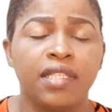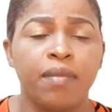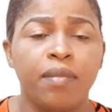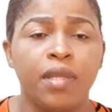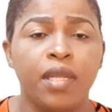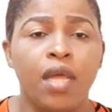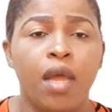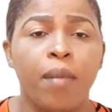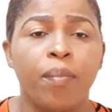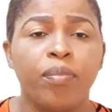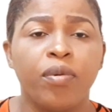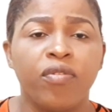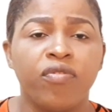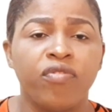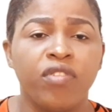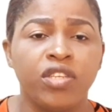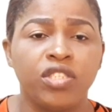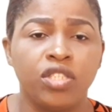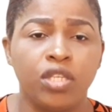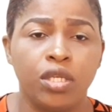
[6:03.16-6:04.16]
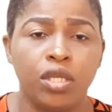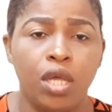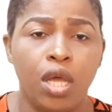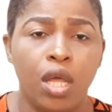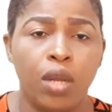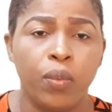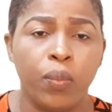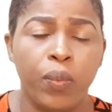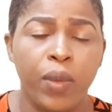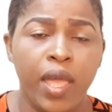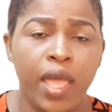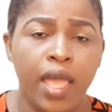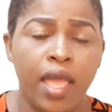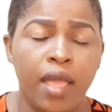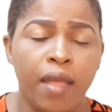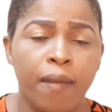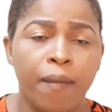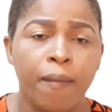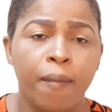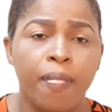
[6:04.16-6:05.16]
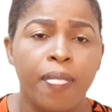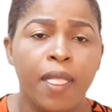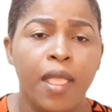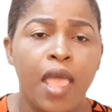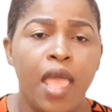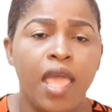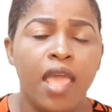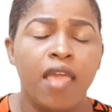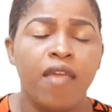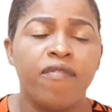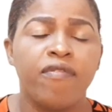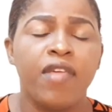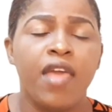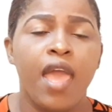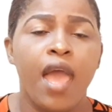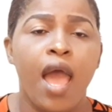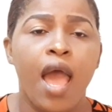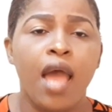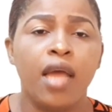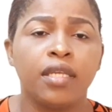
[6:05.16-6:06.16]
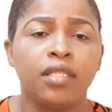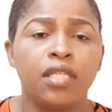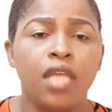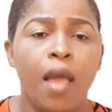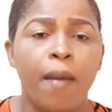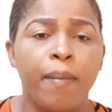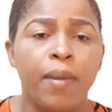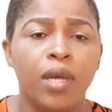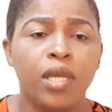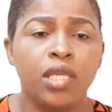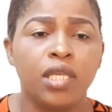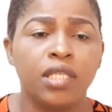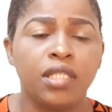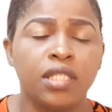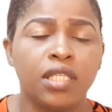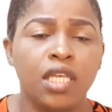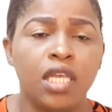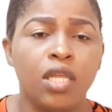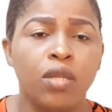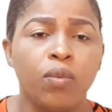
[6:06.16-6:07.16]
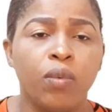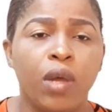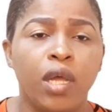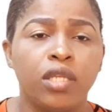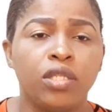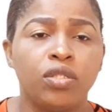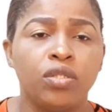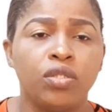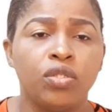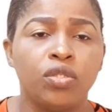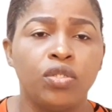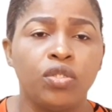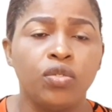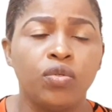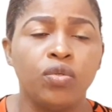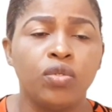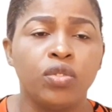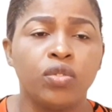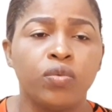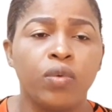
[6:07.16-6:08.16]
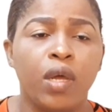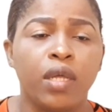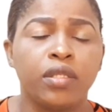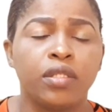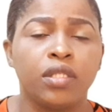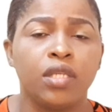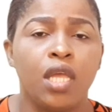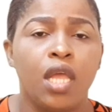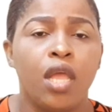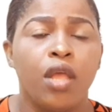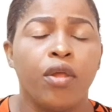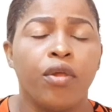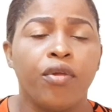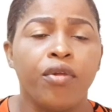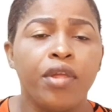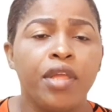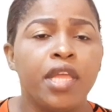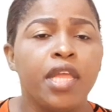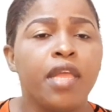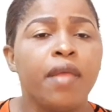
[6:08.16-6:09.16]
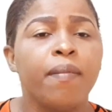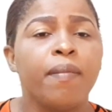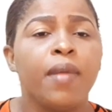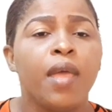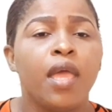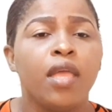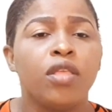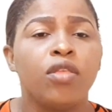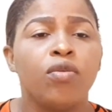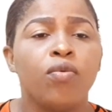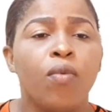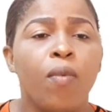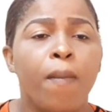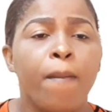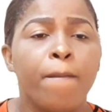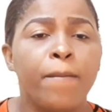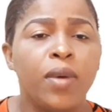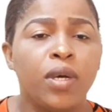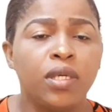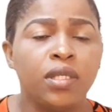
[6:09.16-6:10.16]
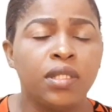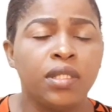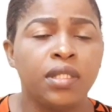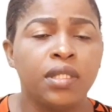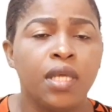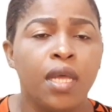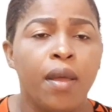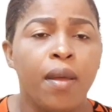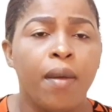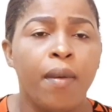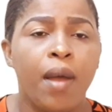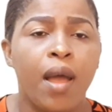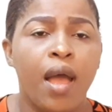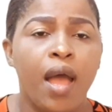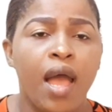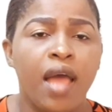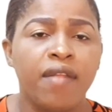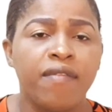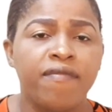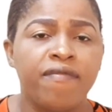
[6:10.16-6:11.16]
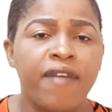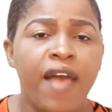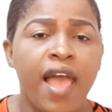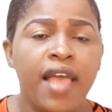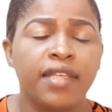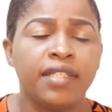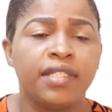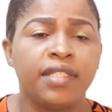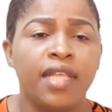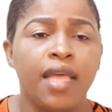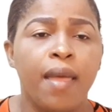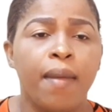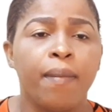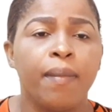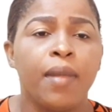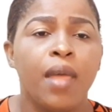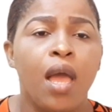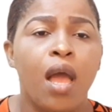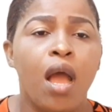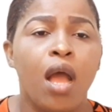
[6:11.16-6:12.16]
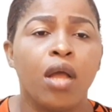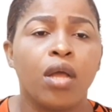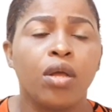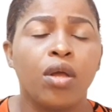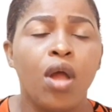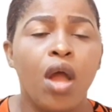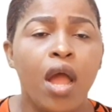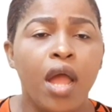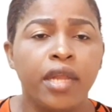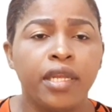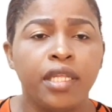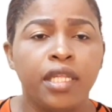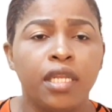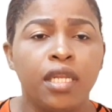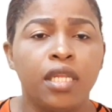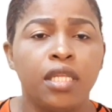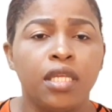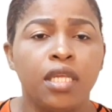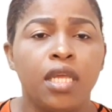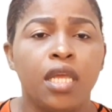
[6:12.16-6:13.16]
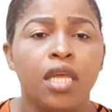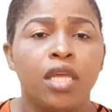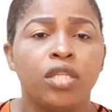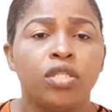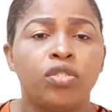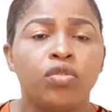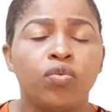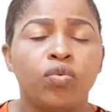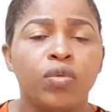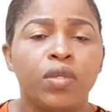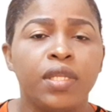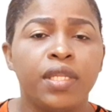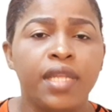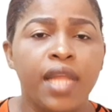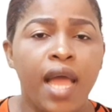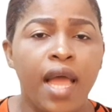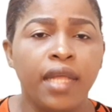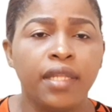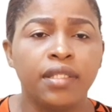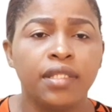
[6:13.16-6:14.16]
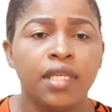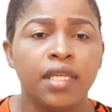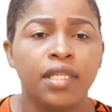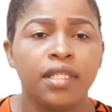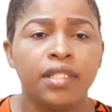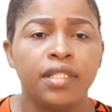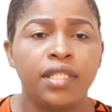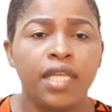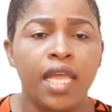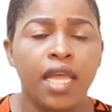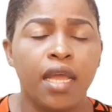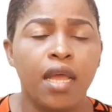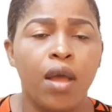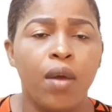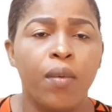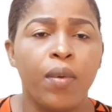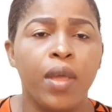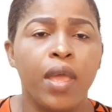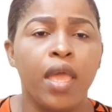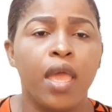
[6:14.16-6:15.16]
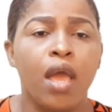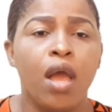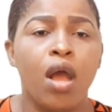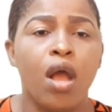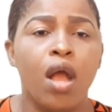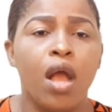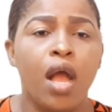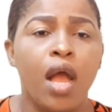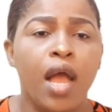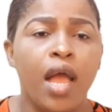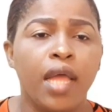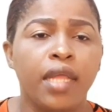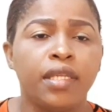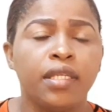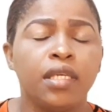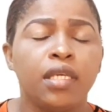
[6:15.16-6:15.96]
in a professional way. If they ask you about your skin, what do you use, what cream, you must advise them accordingly. Do not take away or add